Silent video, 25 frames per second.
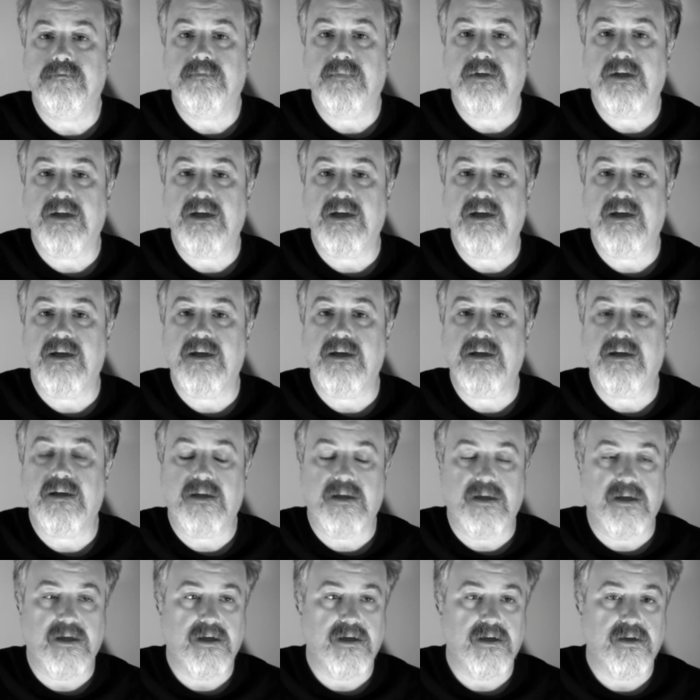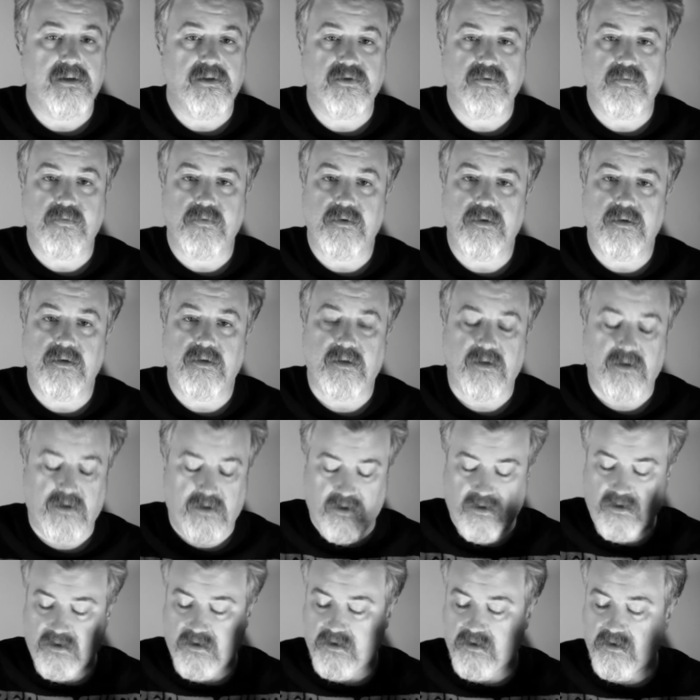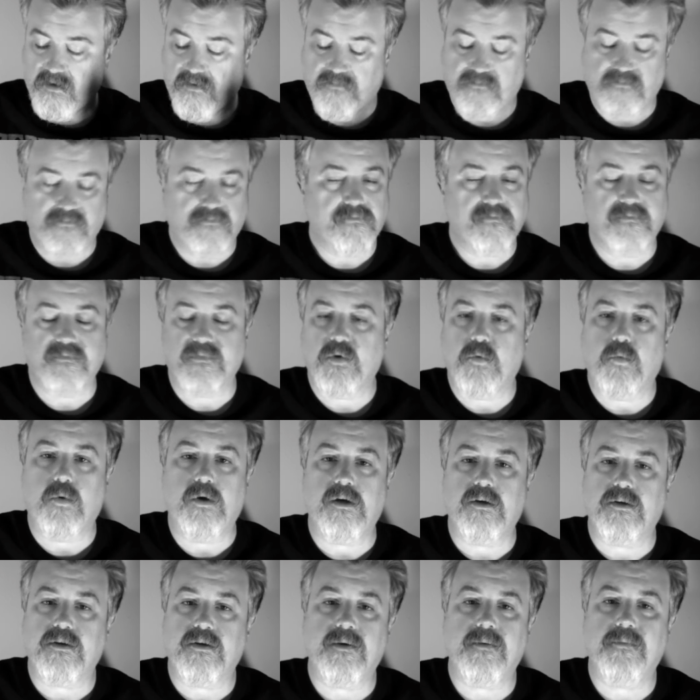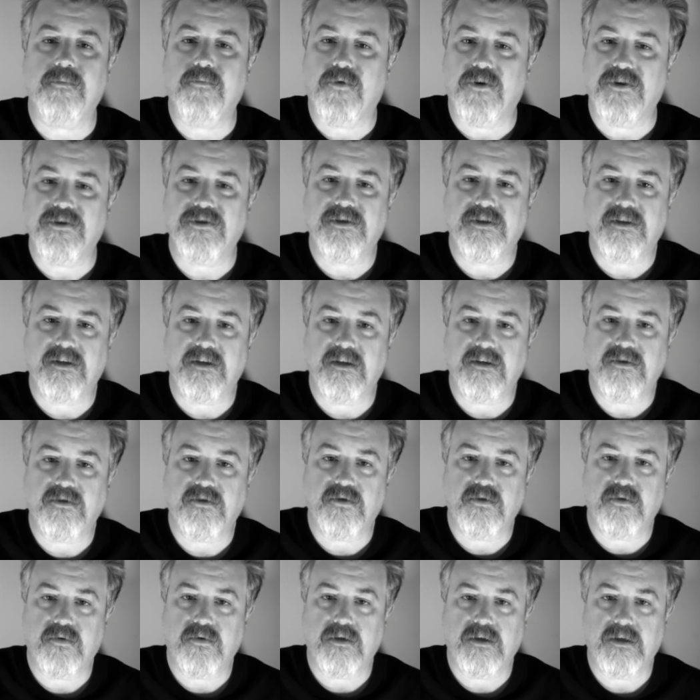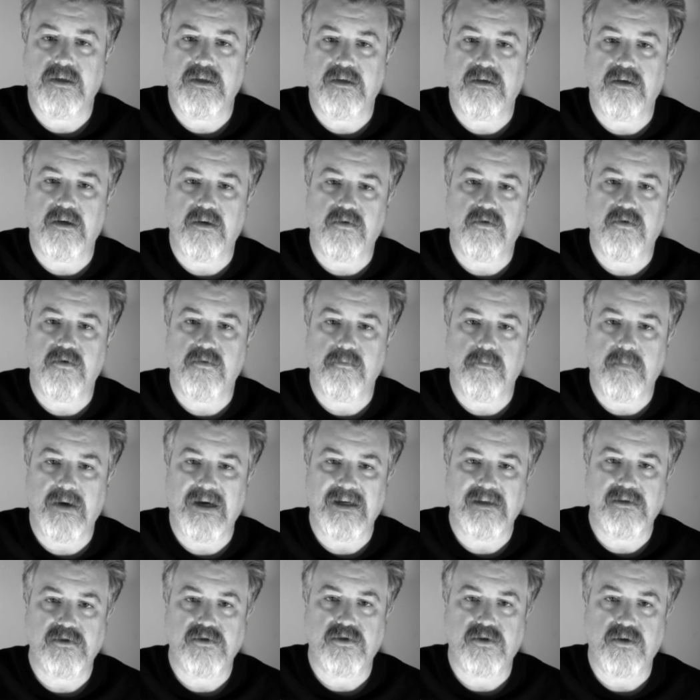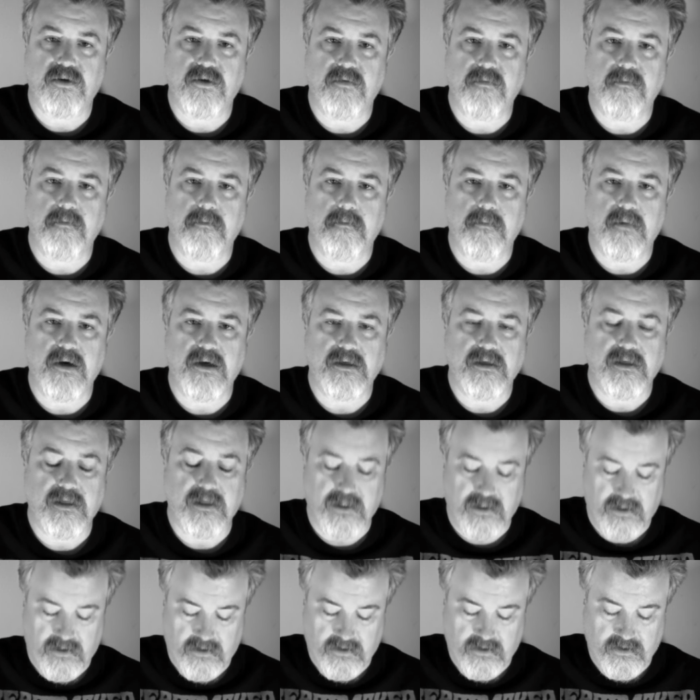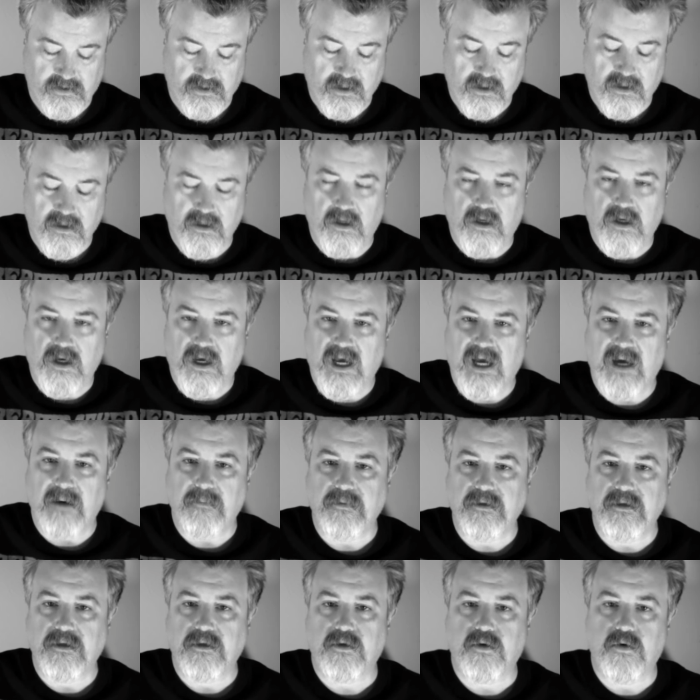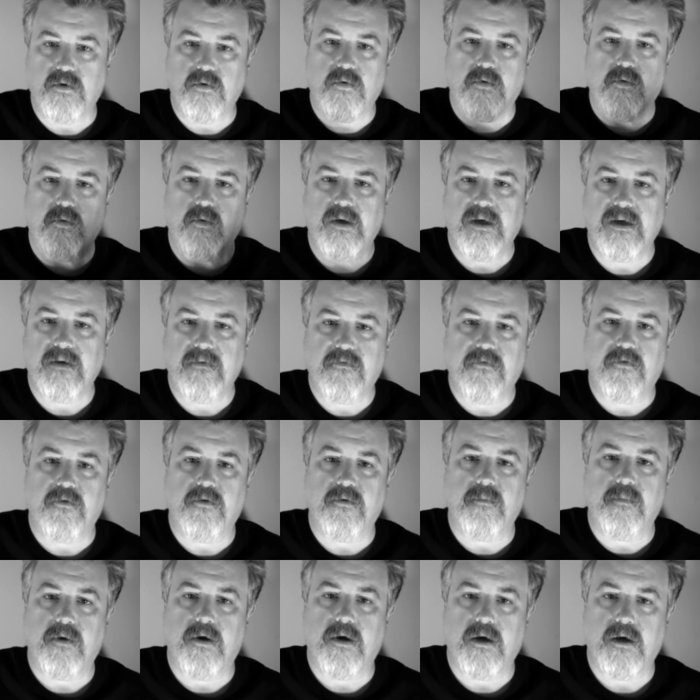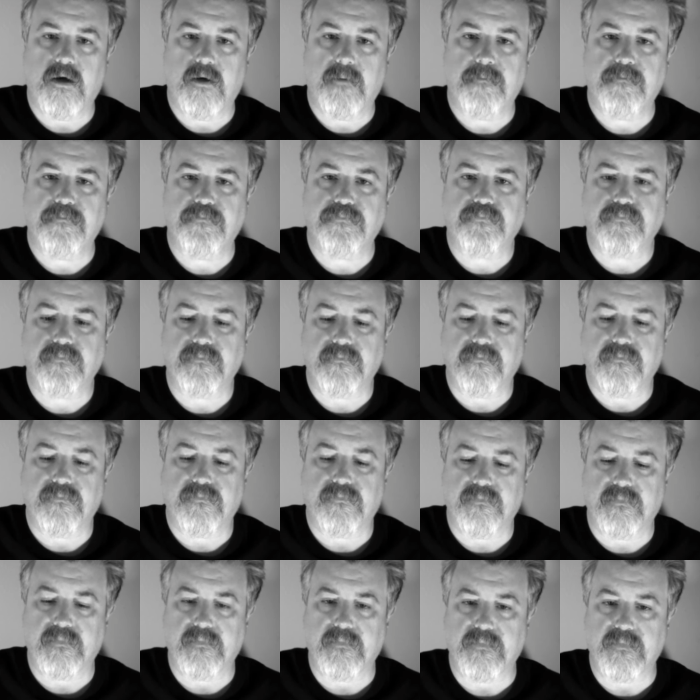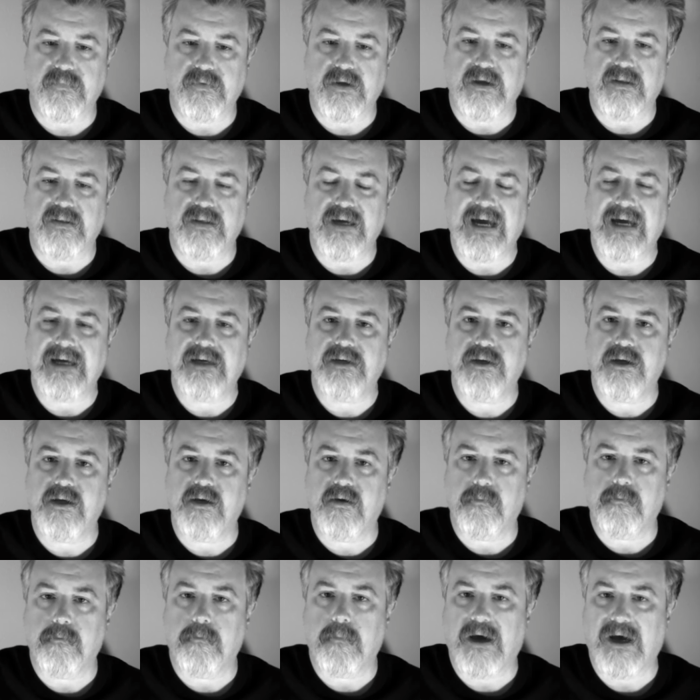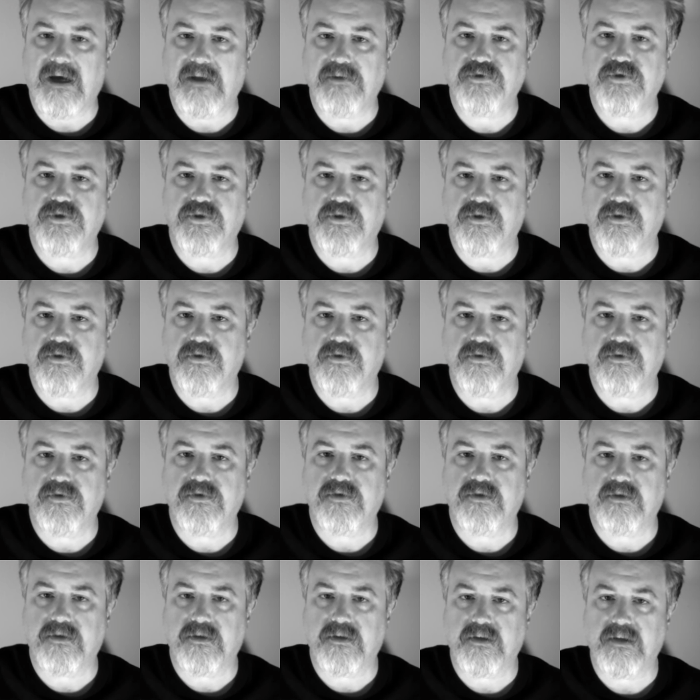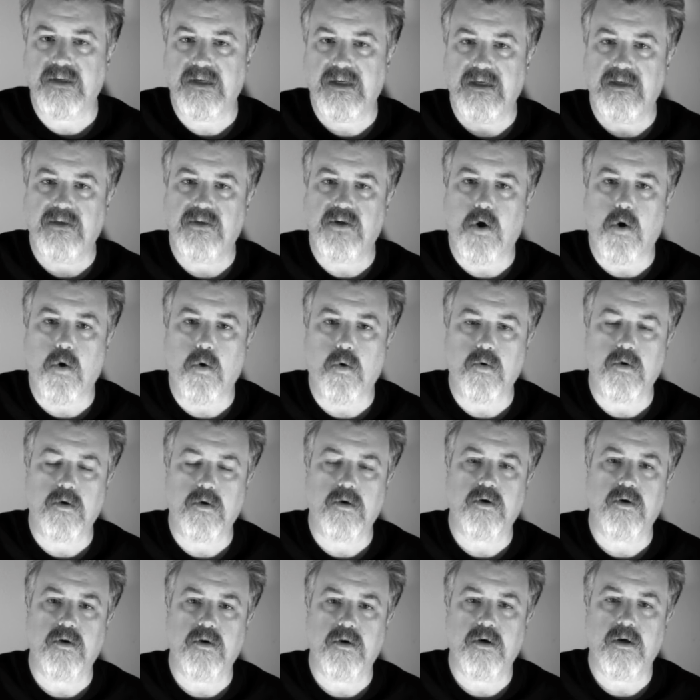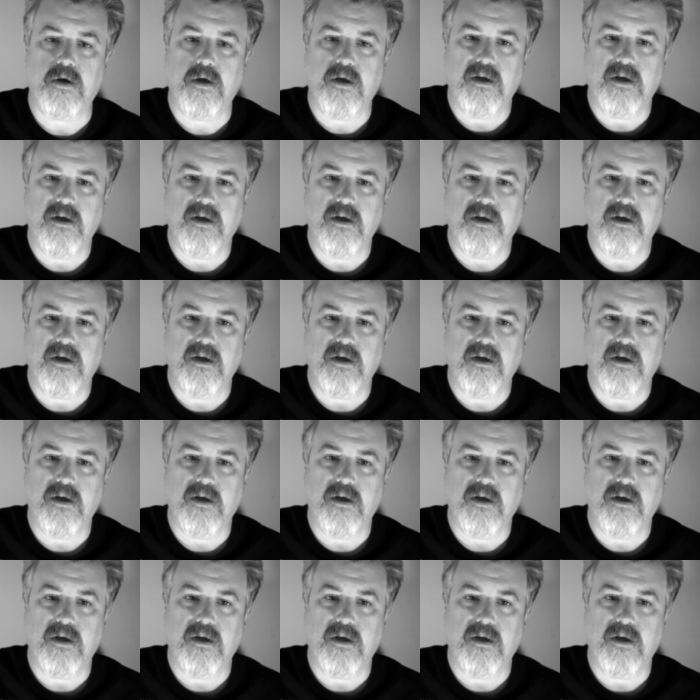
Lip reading: Hey kids, welcome once again to another Monster Mondays. I'm gonna go away from the idea of monsters in horror